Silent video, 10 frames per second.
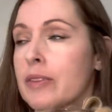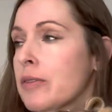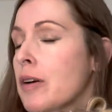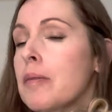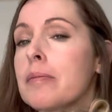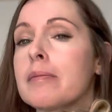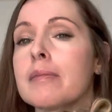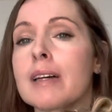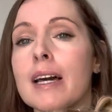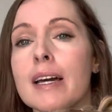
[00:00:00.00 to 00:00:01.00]
throw up
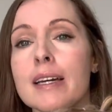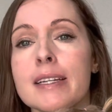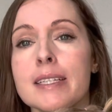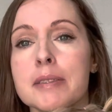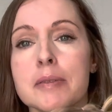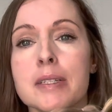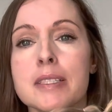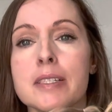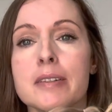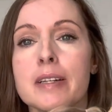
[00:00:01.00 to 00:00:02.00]
at any time she wants.
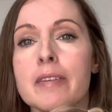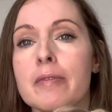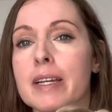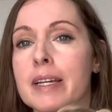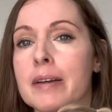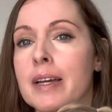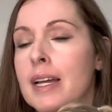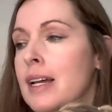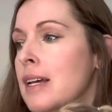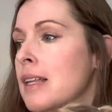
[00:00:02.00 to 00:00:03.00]
So if
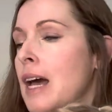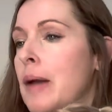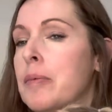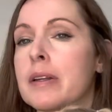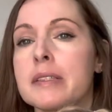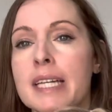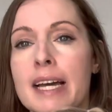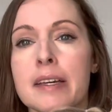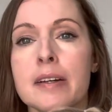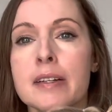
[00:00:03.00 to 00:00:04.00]
I put a
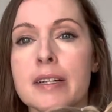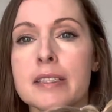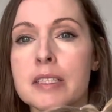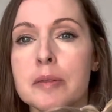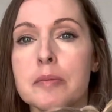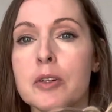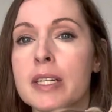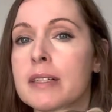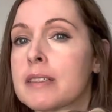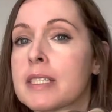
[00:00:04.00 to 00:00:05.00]
jacket on her yesterday
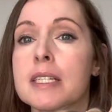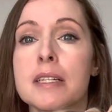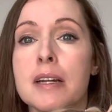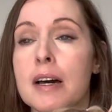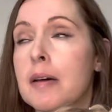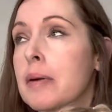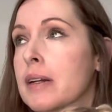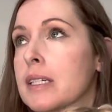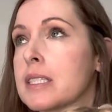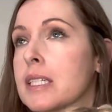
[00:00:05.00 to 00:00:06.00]
morning, she did not,
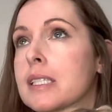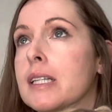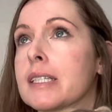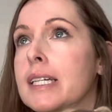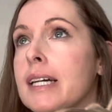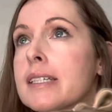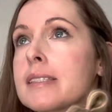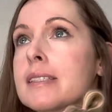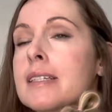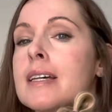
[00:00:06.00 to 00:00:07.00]
apparently she doesn't like jackets.
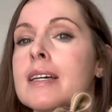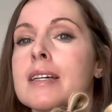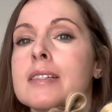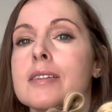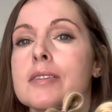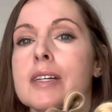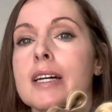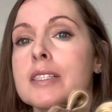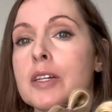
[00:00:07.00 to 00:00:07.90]
So she got so